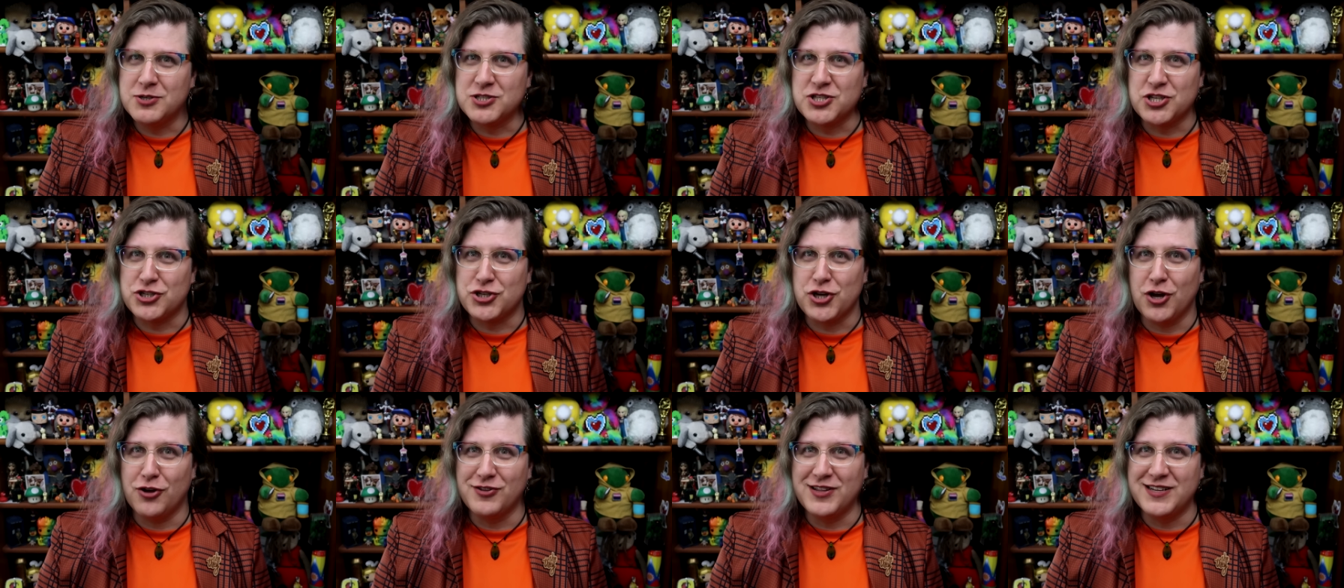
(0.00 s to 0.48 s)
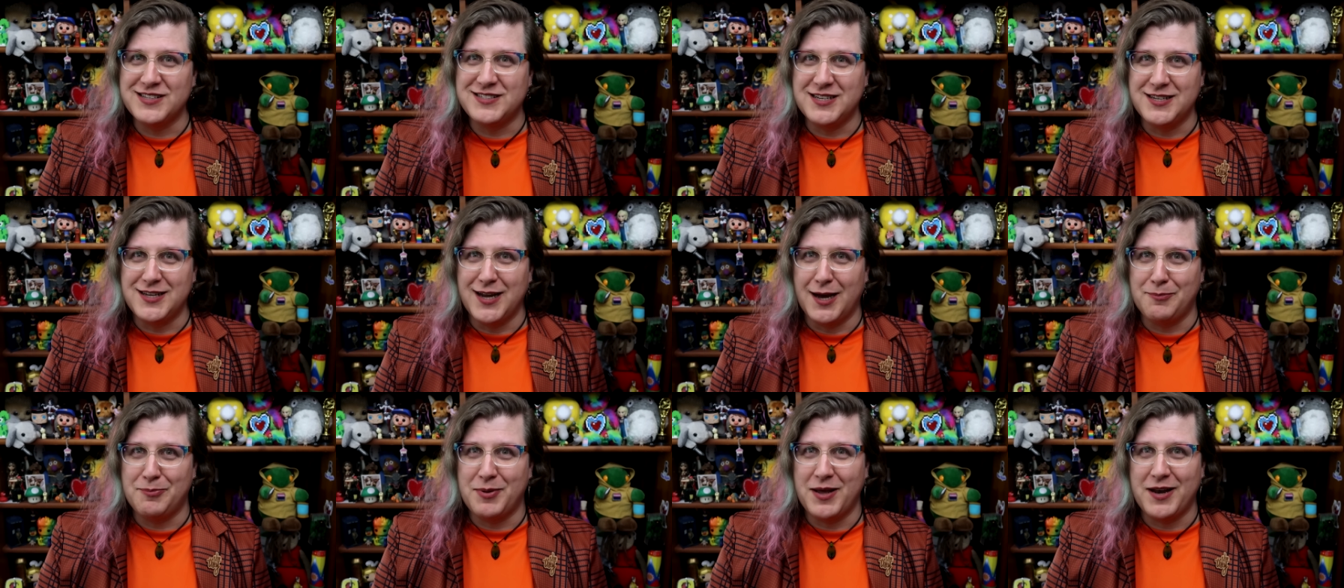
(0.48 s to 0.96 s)
was a show that
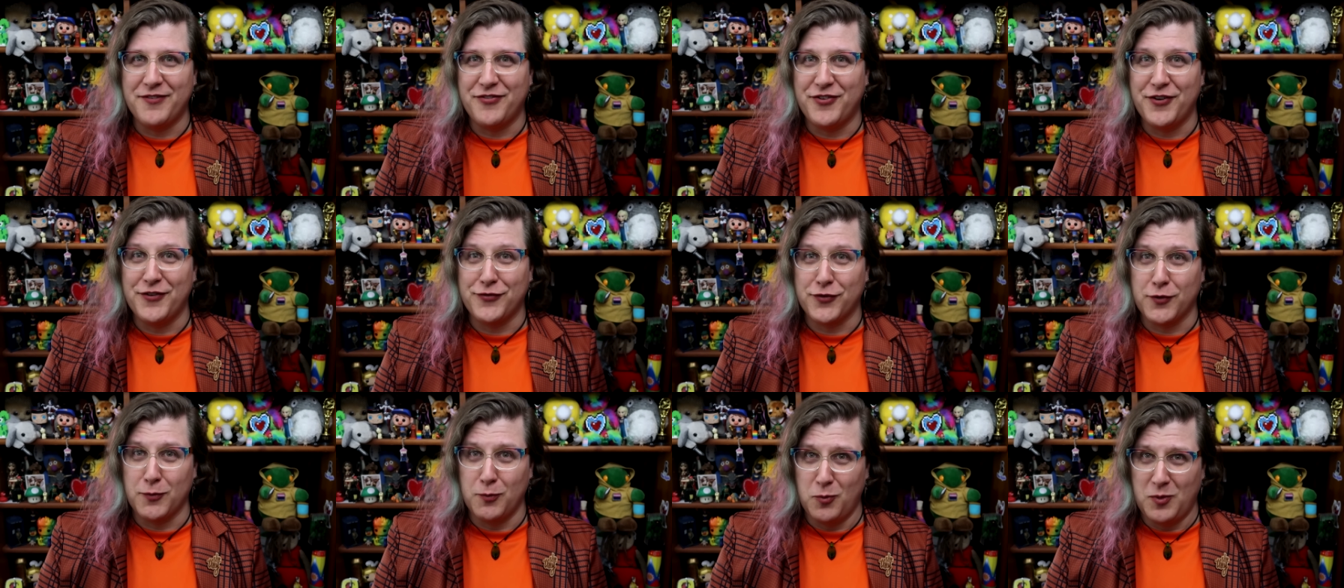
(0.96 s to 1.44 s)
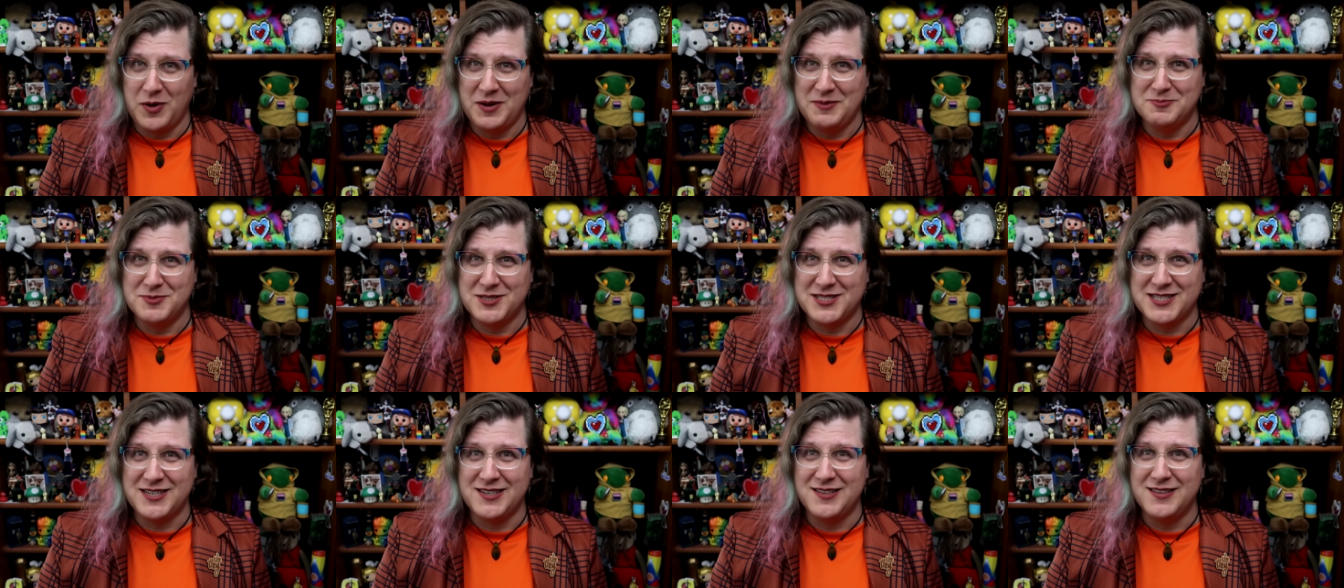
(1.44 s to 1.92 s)
did not benefit from
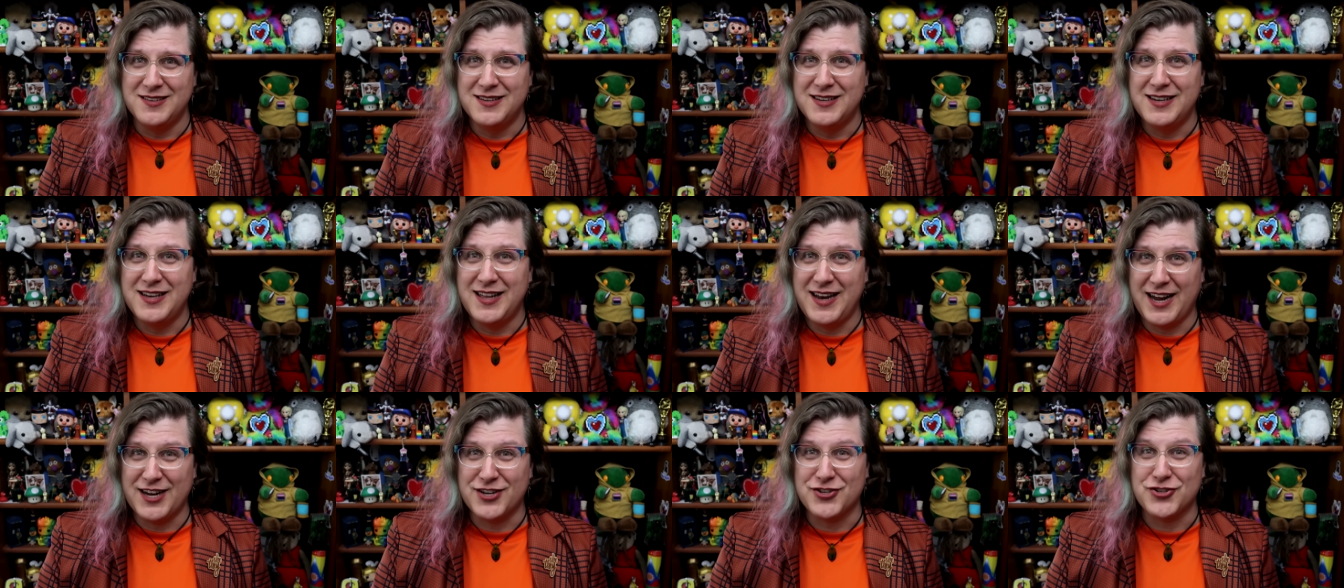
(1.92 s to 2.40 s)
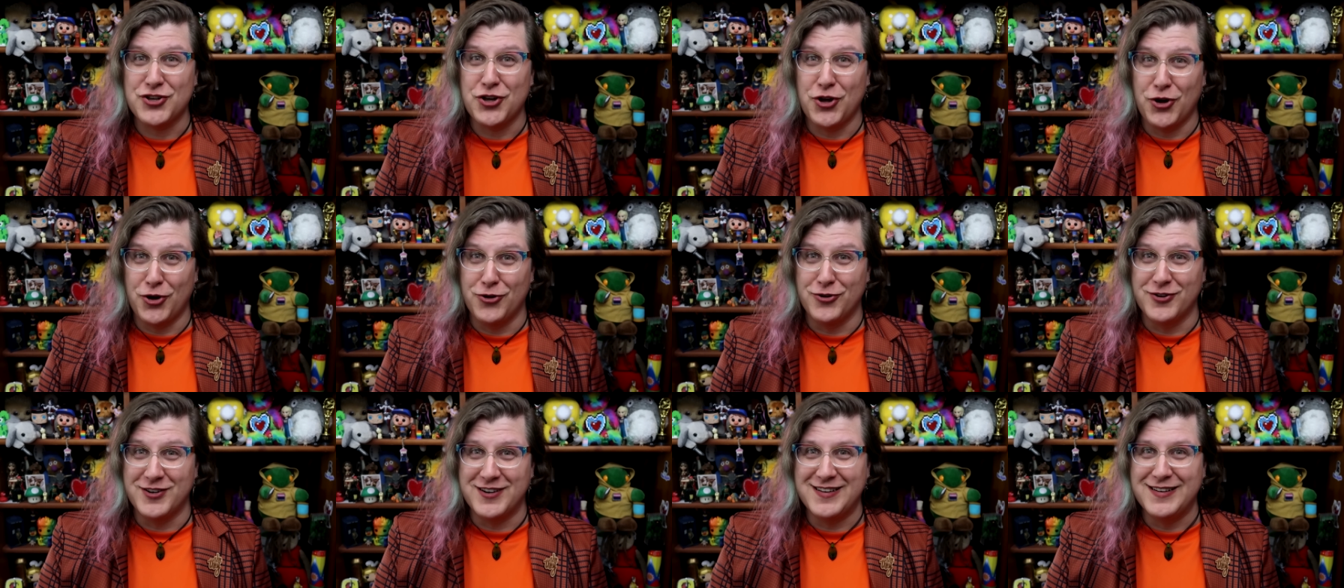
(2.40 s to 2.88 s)
whimsy. It actually
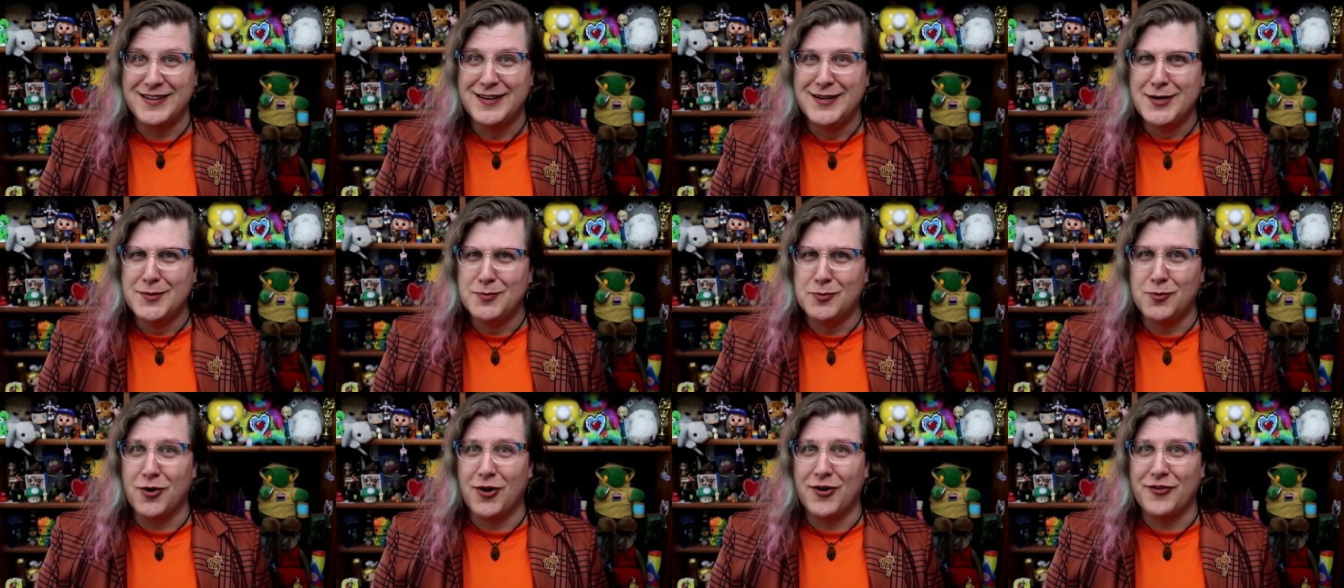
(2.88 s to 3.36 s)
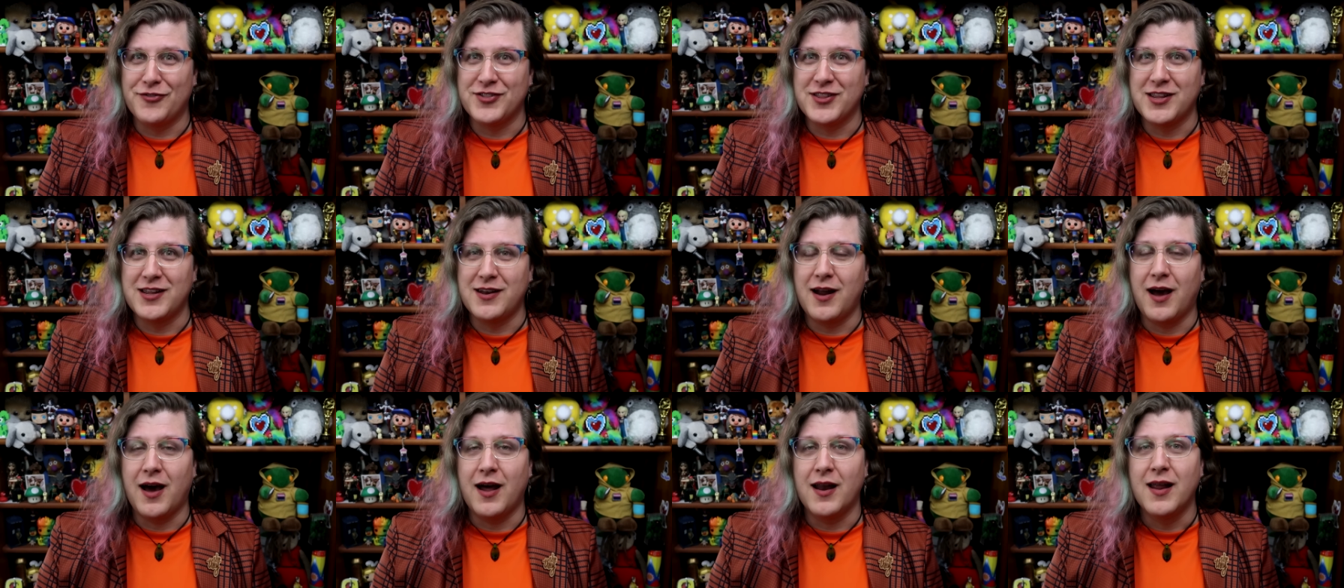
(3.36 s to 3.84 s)
hurt it more often
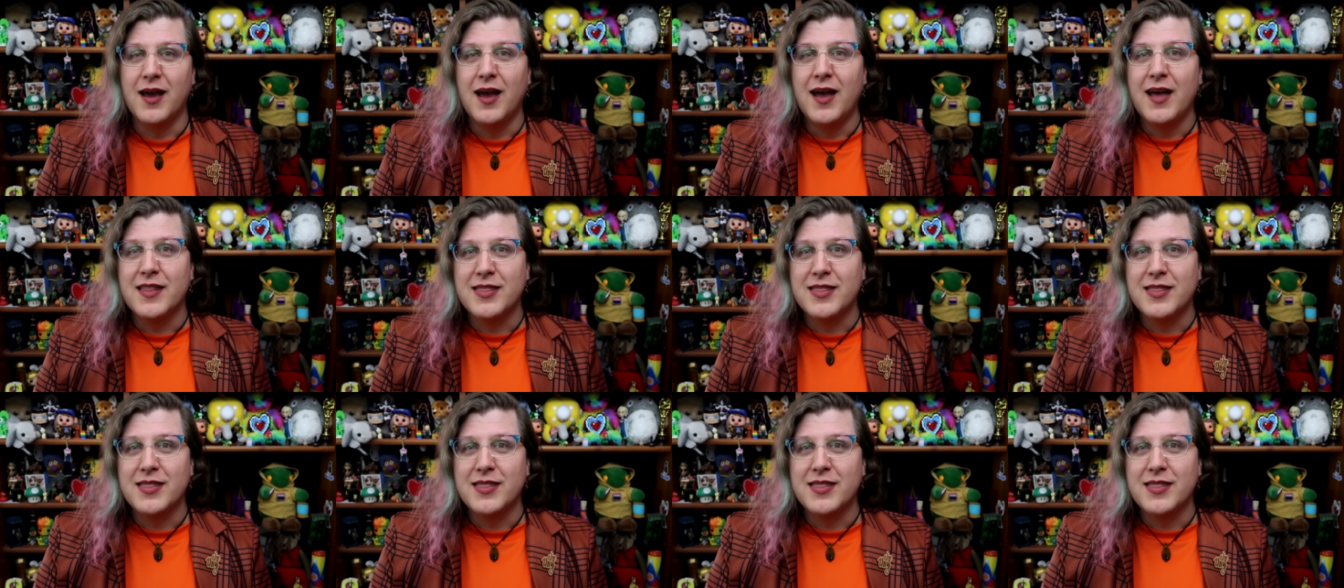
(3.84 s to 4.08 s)
than not.